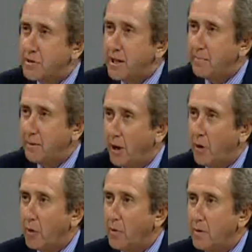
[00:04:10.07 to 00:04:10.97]
regime
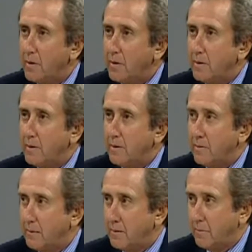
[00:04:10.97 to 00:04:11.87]
know
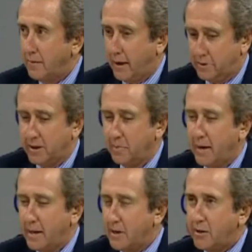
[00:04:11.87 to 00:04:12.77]
that
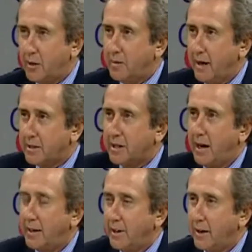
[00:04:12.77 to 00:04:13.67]
somebody in Cuba has
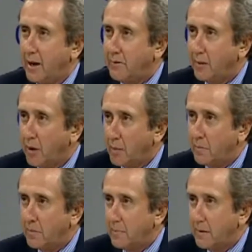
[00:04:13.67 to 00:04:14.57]
gotten an envelope
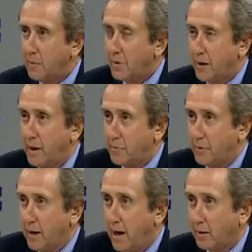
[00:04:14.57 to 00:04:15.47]
with
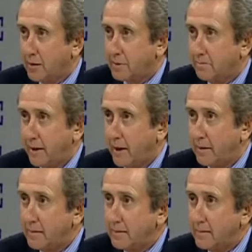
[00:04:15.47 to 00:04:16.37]
$100 in it?